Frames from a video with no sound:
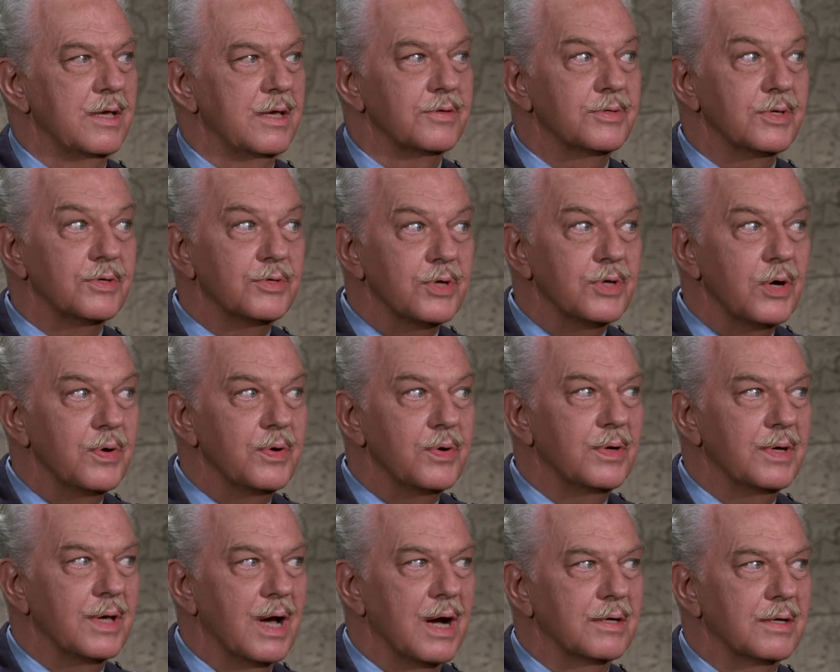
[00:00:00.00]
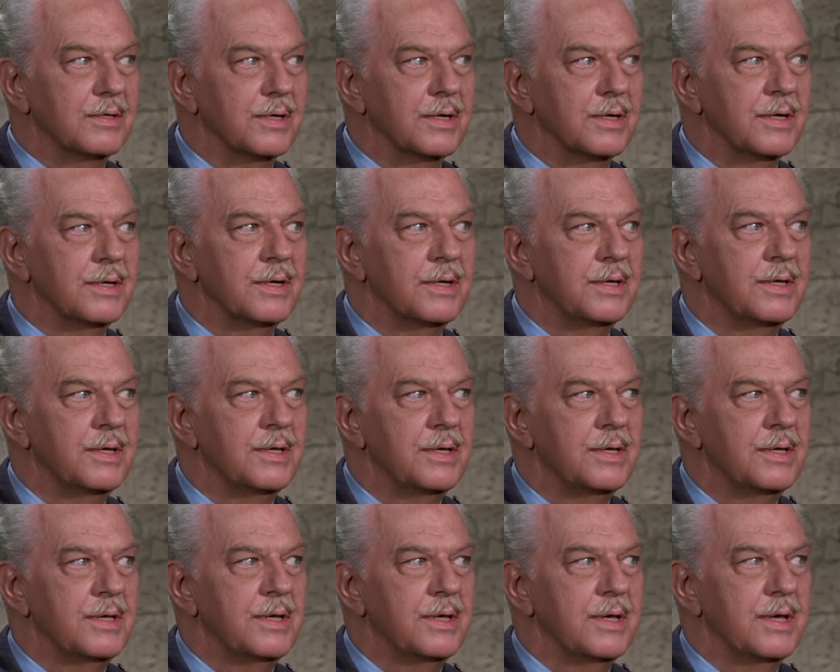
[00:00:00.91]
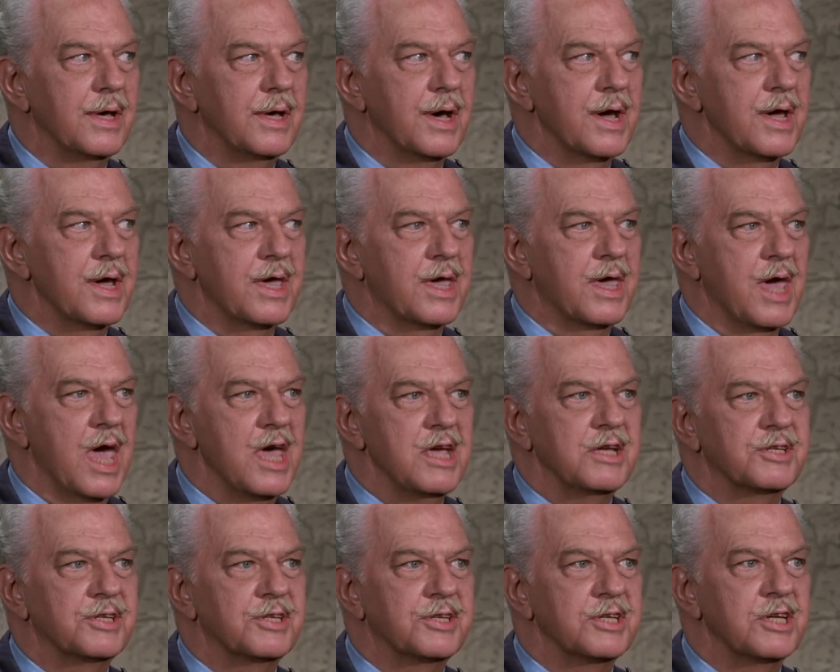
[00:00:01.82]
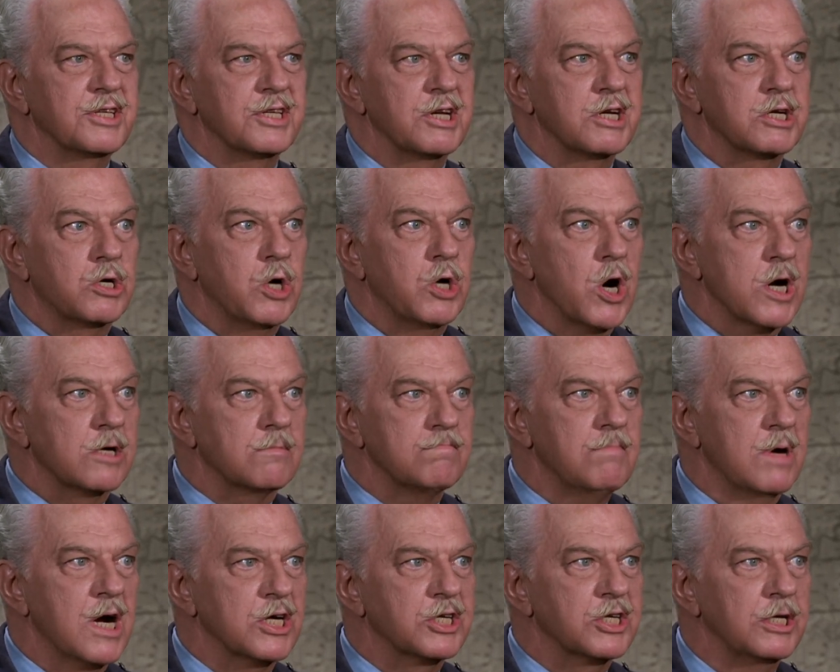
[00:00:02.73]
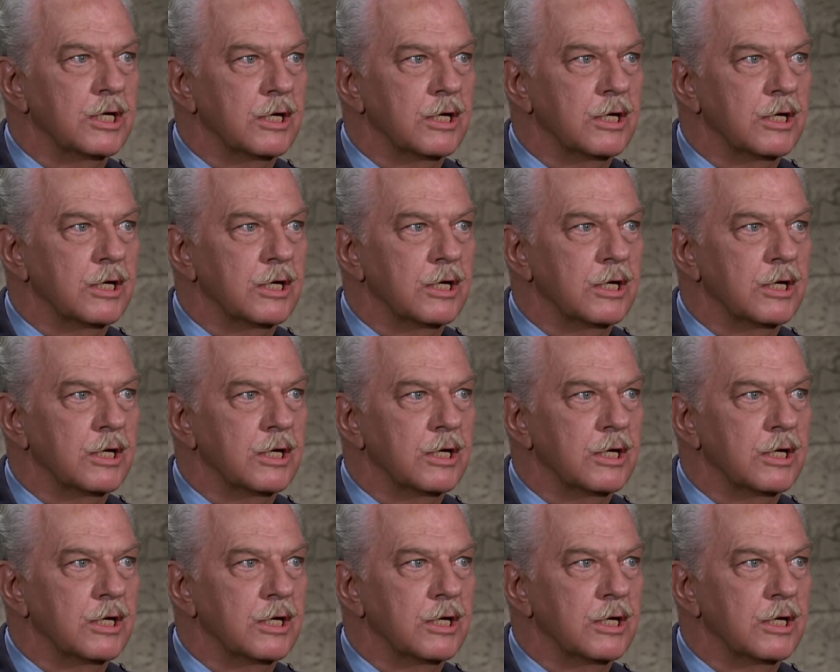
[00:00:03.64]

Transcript: is a joke, Doctor. A case is a court martial.